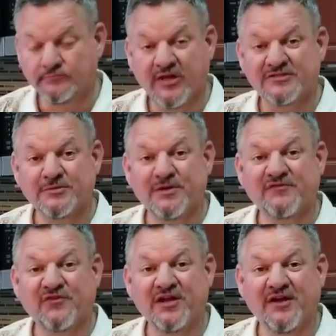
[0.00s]
That's the
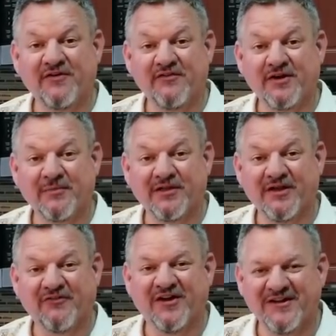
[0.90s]
best fajita I've ever had in my
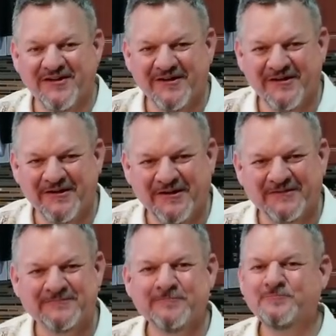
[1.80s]

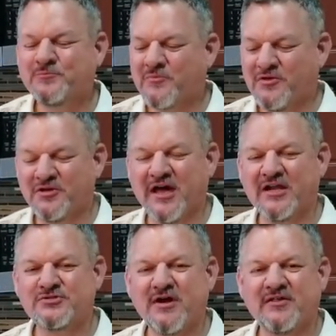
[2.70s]
life. You
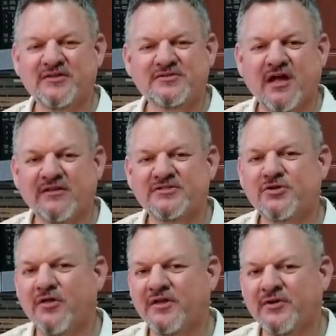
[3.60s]
gotta try this. I'll list
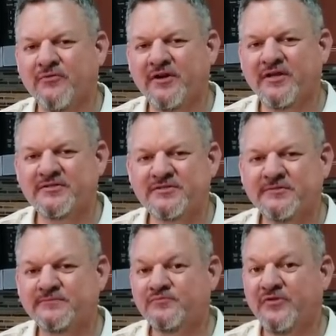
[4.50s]
all the
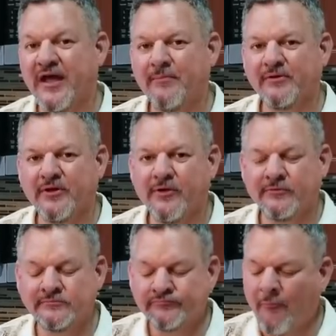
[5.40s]
ingredients down
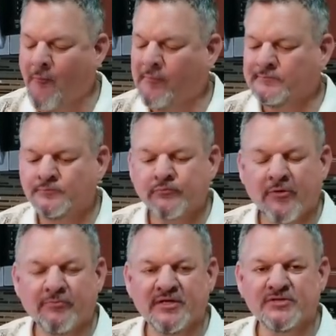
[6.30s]
below.
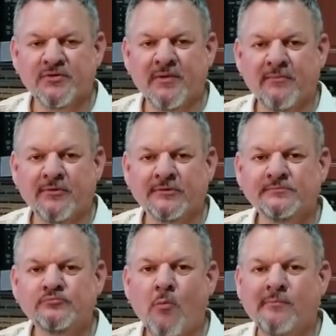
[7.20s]
Please
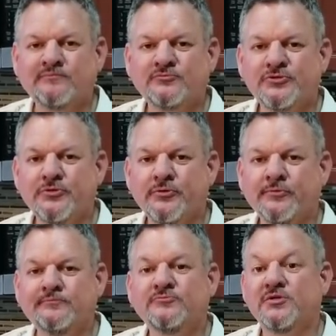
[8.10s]
remember
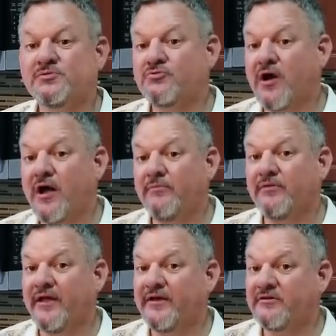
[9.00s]
to
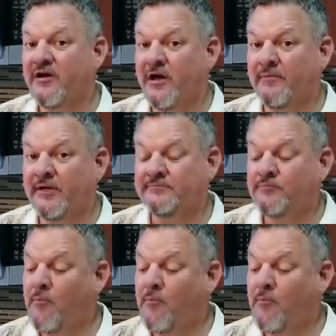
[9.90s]
subscribe, like, comment.